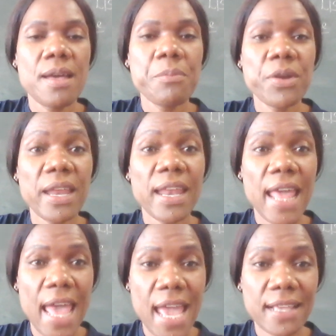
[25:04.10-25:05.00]
put
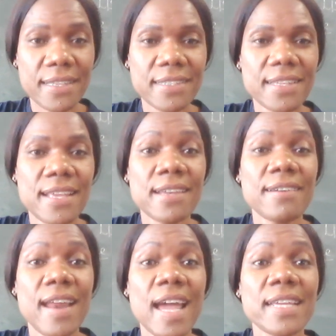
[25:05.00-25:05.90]
an X and
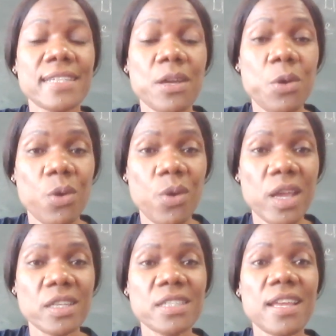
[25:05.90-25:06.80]
write a
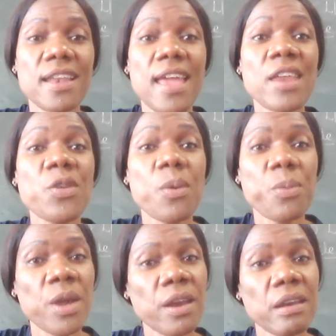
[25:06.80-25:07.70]
correction, and your
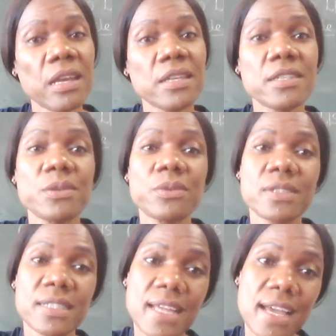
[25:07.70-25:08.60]
parent
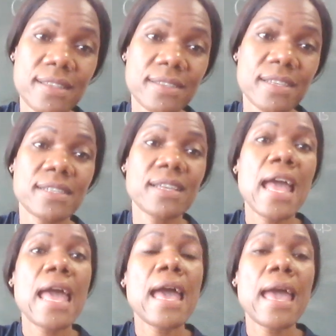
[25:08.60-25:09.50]
signs it.
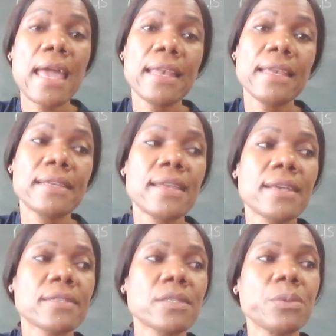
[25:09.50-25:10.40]
And
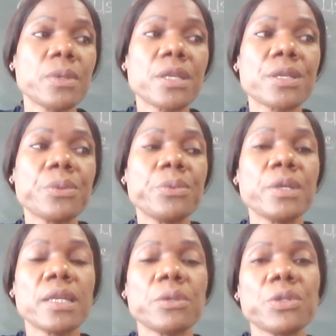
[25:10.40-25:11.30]
next week
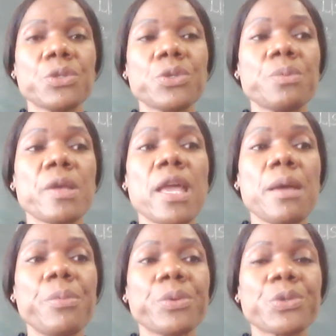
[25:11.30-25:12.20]
we should be
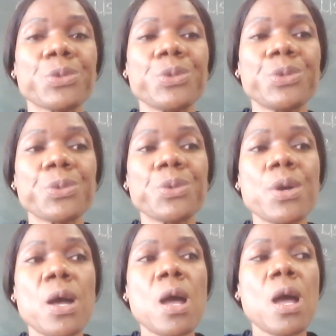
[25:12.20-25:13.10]
able to do
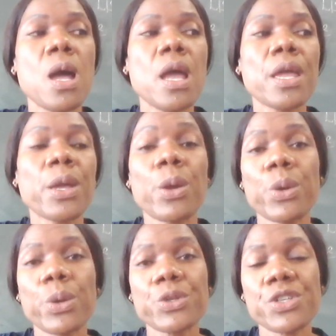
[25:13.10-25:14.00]

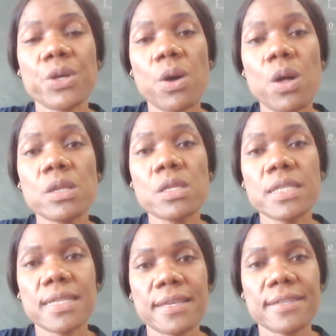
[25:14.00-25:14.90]
ecological
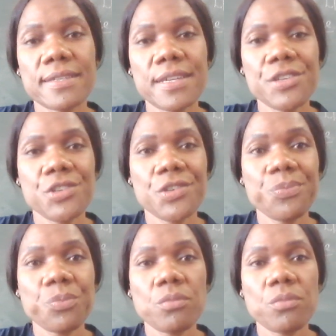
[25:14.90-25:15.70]
succession.